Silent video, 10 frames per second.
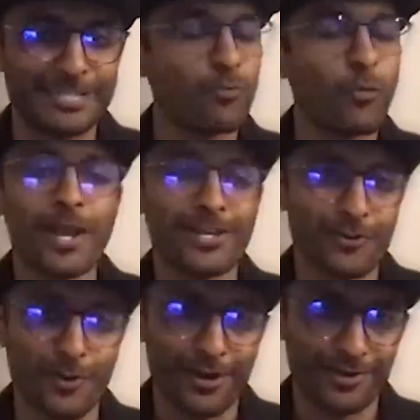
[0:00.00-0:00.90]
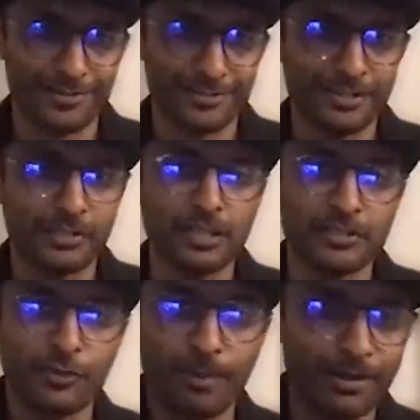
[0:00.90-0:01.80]
It's very rare,
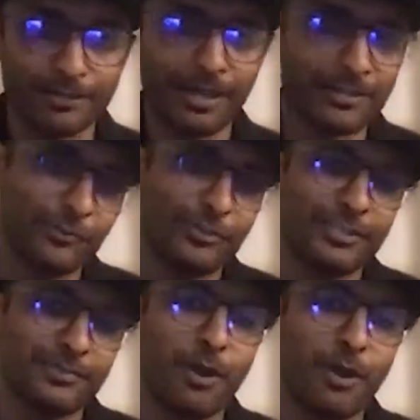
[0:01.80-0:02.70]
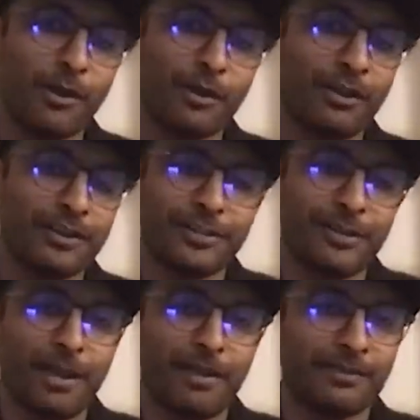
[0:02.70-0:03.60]
unless you're buying like really small 100
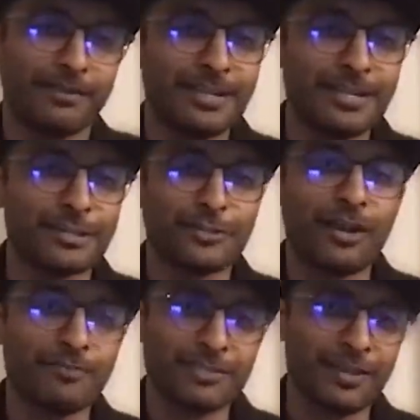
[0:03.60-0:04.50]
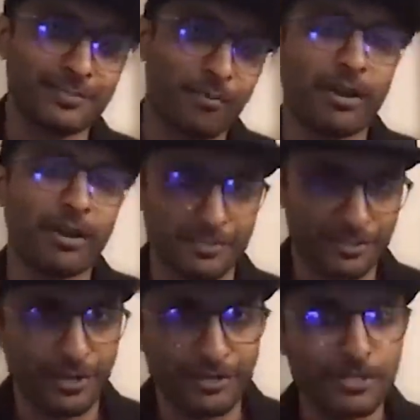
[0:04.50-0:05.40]
ml travel size bottles,
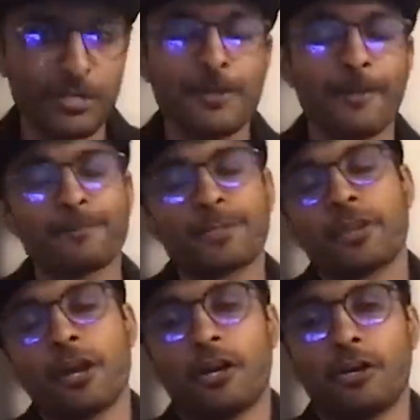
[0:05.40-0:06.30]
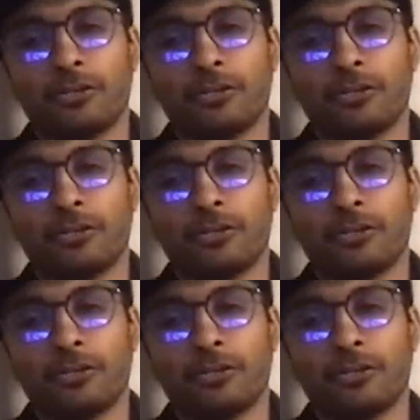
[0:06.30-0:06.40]
you know. Yeah. So